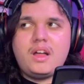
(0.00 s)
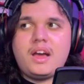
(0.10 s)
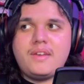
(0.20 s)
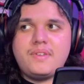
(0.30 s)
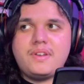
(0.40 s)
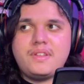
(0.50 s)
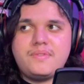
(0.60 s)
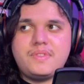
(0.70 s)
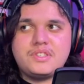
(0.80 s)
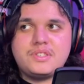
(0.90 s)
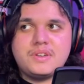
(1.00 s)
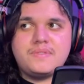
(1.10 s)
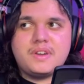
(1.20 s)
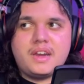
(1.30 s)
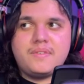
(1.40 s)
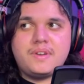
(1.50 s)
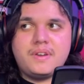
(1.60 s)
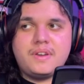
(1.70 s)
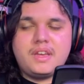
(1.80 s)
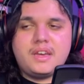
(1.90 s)
I and haven't heard of the server. I've
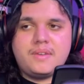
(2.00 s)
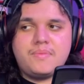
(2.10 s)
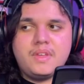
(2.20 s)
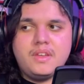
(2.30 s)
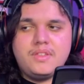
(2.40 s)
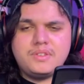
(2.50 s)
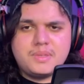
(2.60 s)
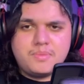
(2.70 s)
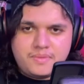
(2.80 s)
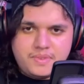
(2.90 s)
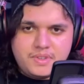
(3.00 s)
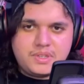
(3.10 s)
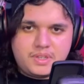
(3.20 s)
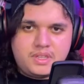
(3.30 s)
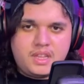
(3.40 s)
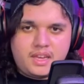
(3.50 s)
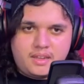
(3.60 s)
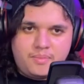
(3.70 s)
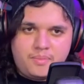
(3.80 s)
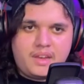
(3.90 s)
heard um, there's some official like
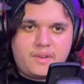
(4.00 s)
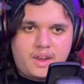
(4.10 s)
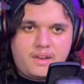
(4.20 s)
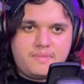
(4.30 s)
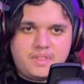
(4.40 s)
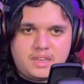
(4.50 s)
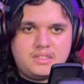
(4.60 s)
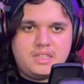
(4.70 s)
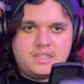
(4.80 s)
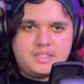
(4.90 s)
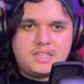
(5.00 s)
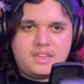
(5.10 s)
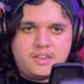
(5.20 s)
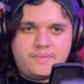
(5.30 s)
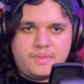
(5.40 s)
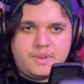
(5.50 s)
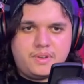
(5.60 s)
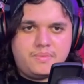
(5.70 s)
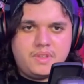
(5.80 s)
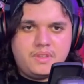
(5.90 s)
Minecraft like DLC
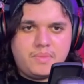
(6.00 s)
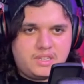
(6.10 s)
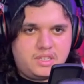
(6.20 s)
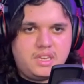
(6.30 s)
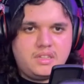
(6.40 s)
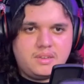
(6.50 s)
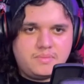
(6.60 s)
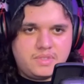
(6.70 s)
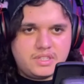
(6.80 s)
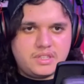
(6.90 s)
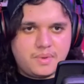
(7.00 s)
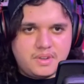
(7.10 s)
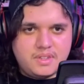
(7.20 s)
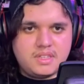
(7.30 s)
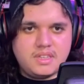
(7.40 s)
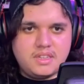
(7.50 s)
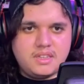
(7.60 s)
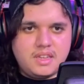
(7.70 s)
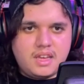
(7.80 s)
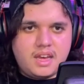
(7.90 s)
for Magic Kingdom, Disney World.
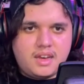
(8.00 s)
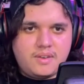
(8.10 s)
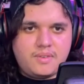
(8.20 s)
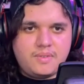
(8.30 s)
Uh, oh.